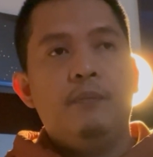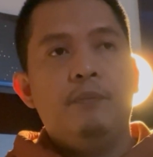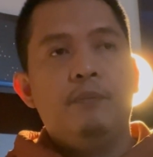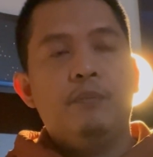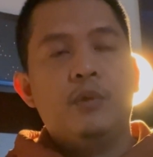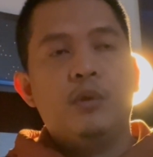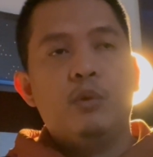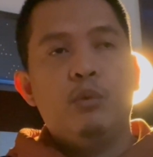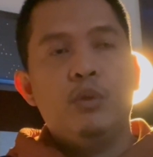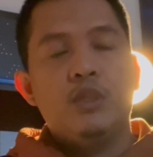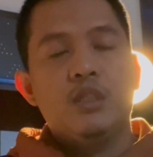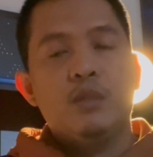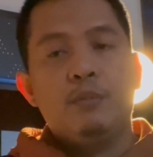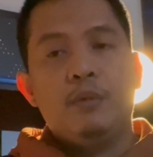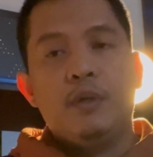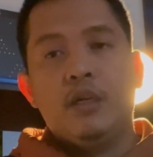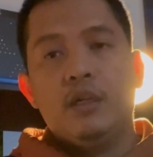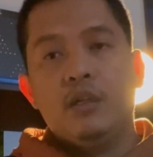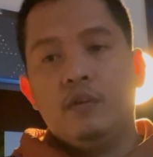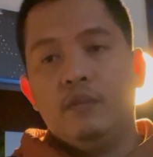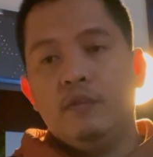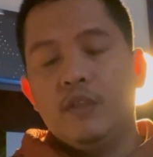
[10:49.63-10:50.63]
which
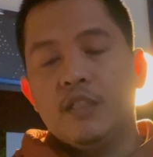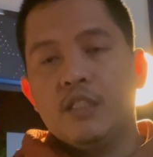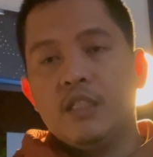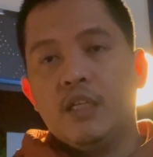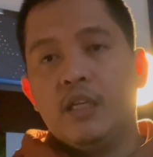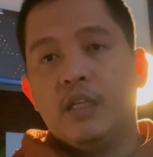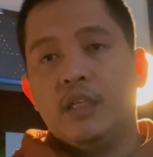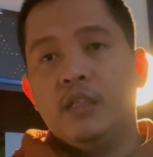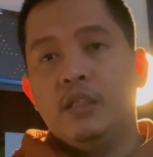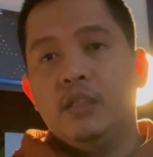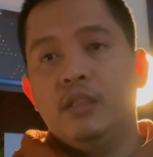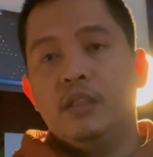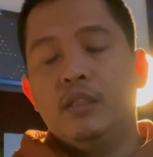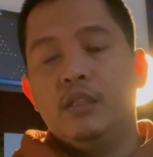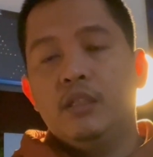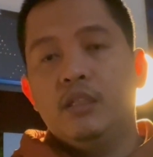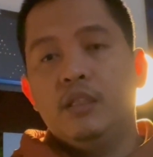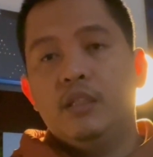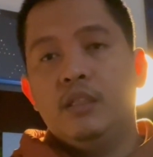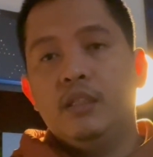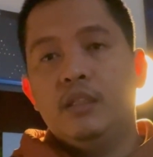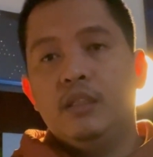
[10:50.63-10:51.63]
part of the cycle
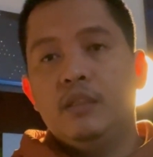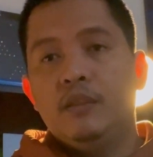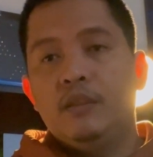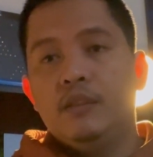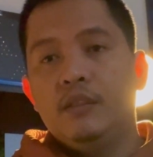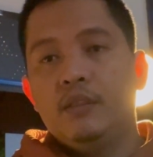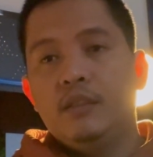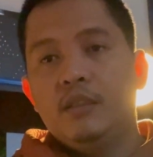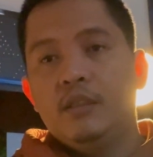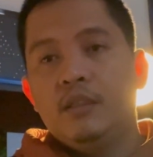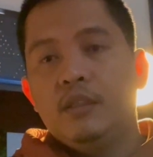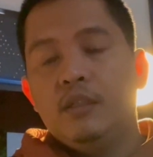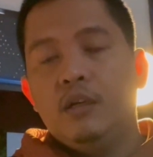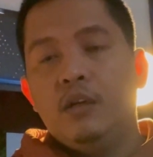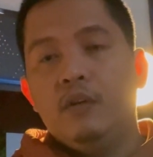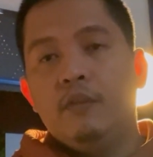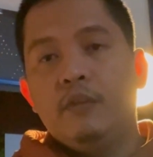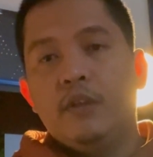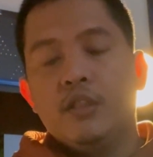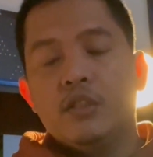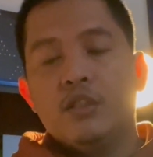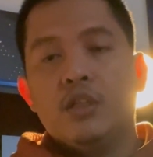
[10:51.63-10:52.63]
the
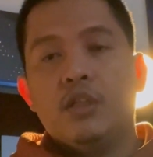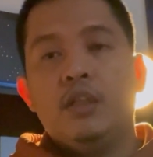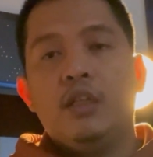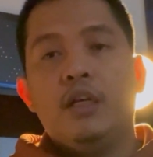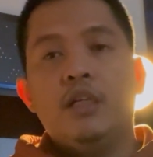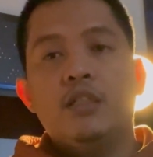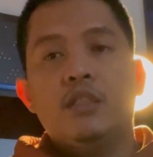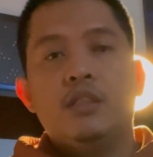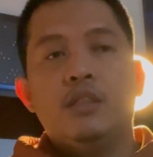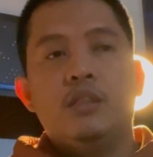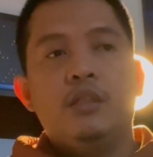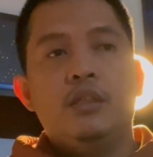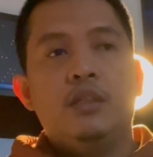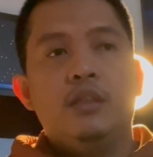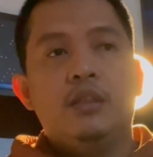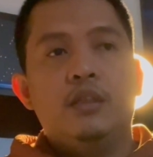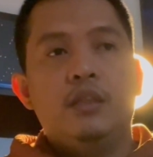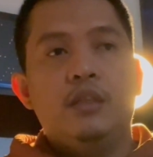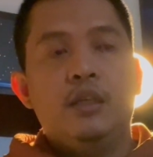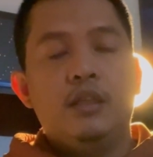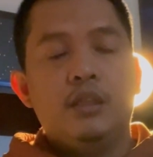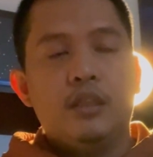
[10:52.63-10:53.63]
sterilizer
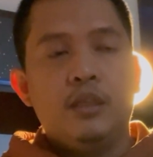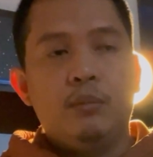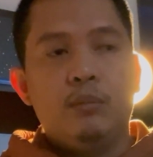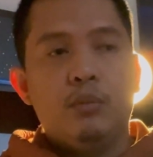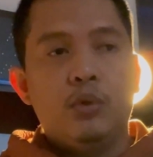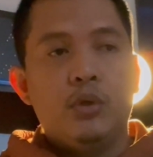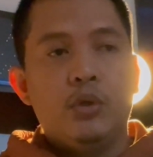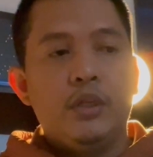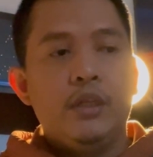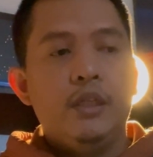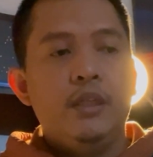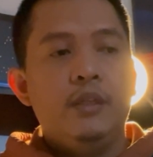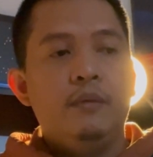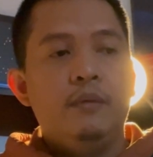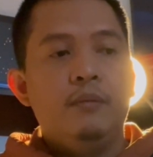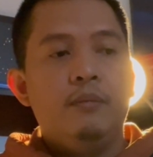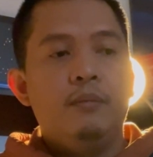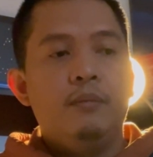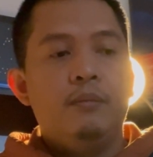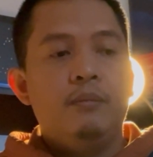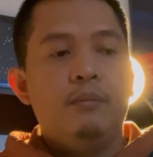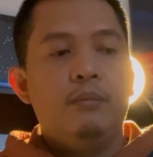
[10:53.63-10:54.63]
it aborted.
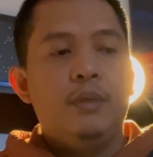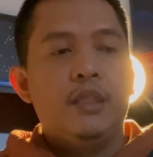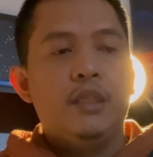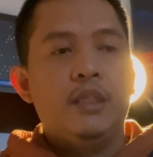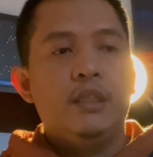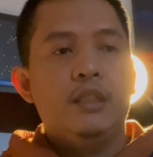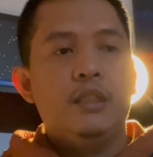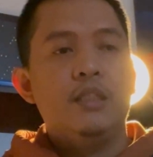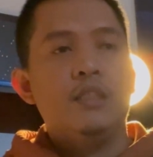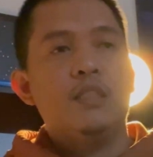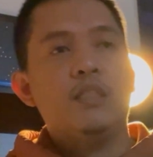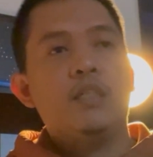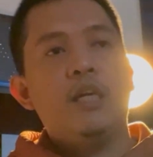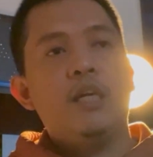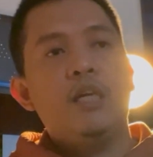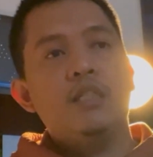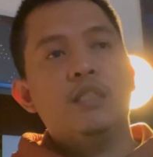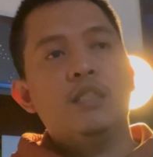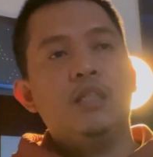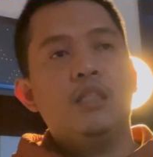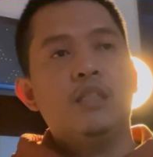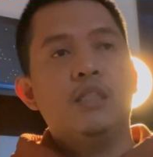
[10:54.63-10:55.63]
But in this
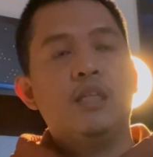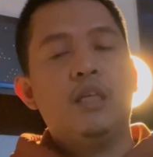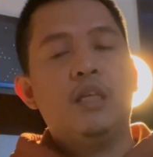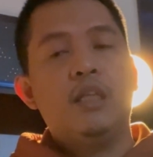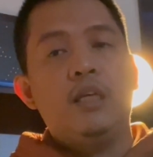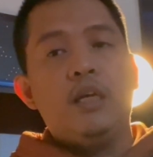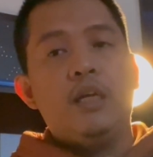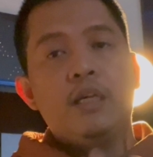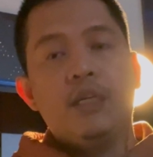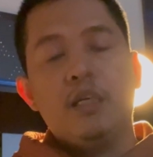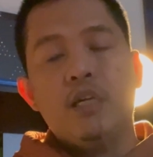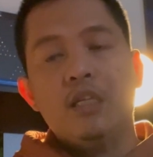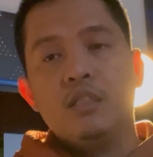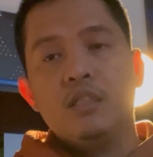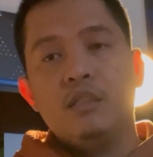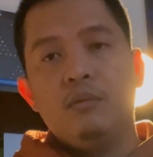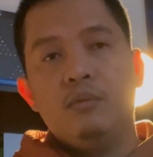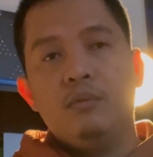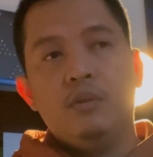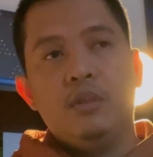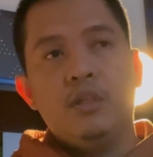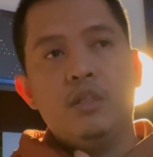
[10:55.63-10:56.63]
case, since I guess
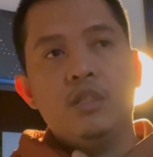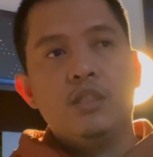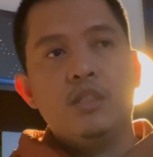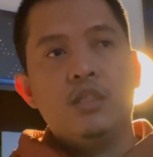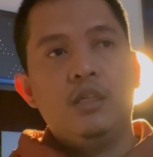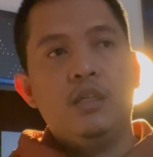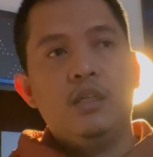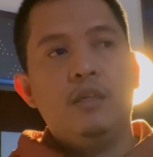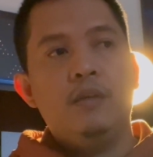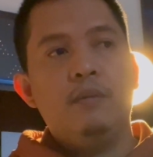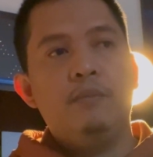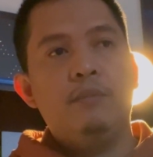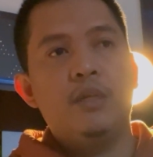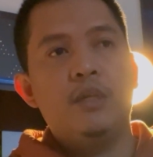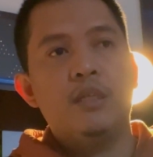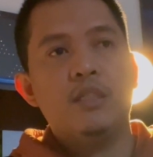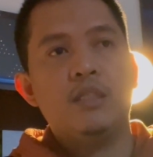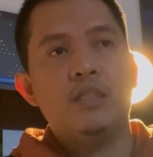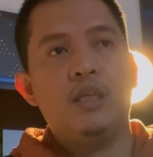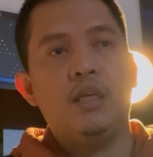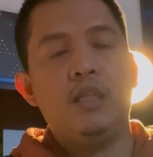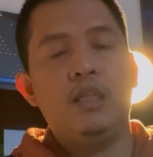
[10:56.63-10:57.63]
there's a
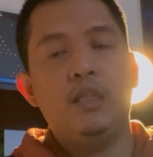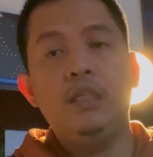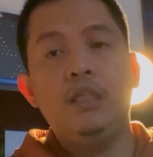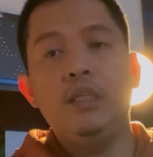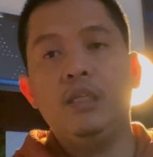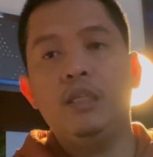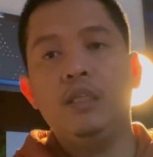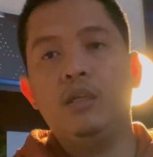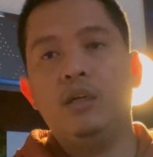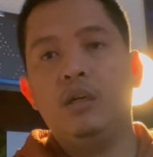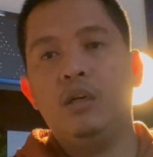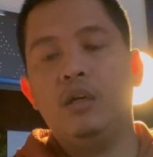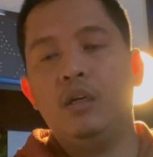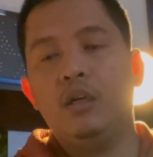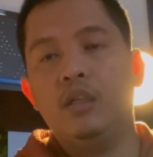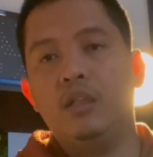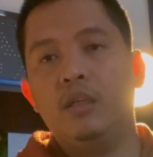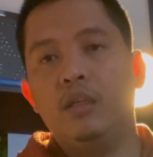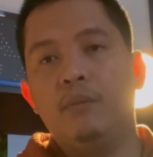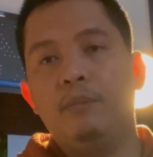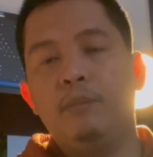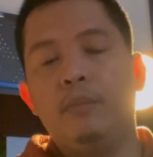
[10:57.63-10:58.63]
leak on
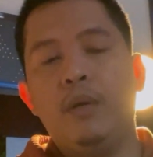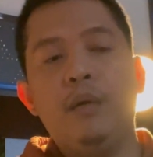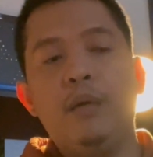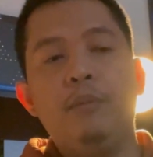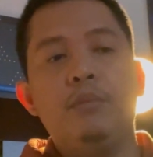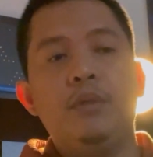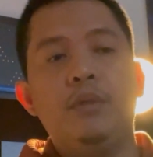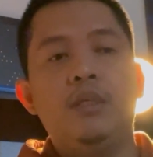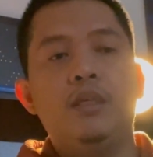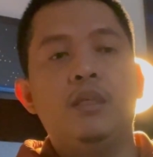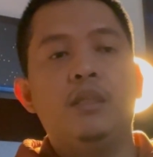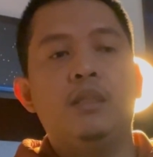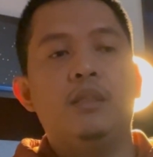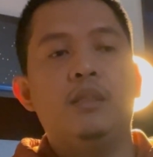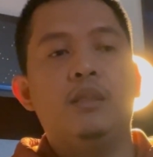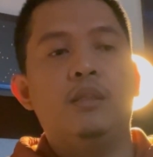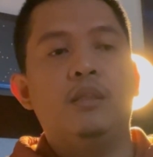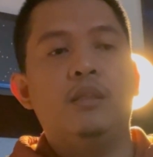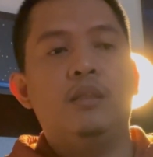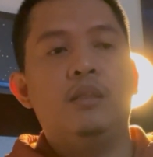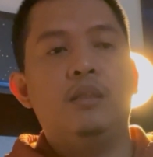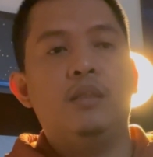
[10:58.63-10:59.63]
the piping,
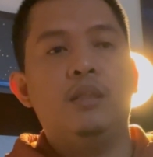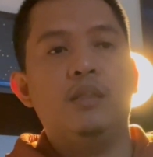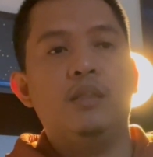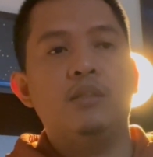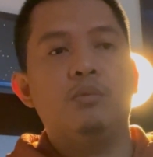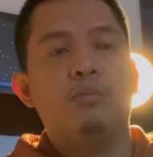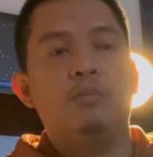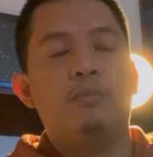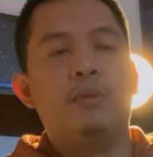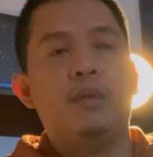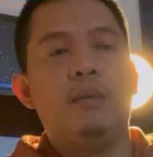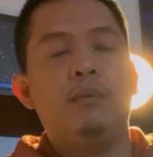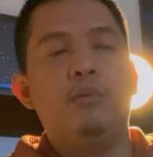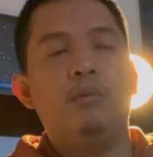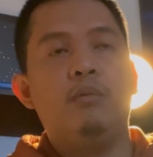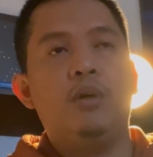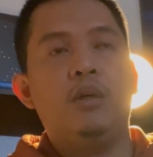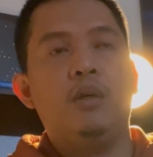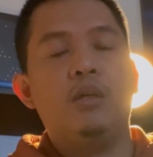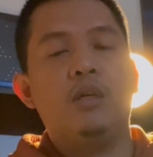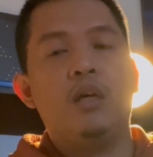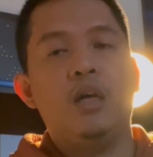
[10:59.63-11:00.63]
that's probably
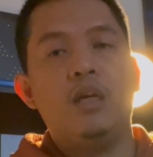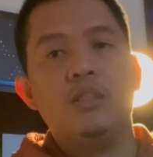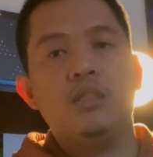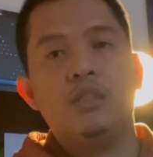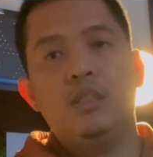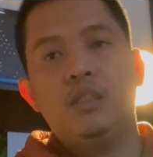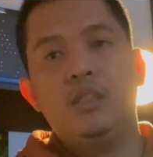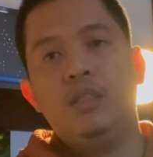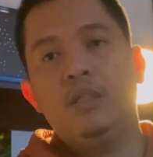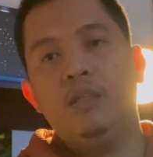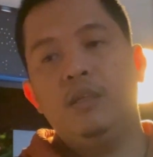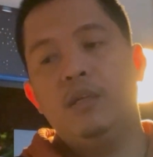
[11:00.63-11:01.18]
what caused it.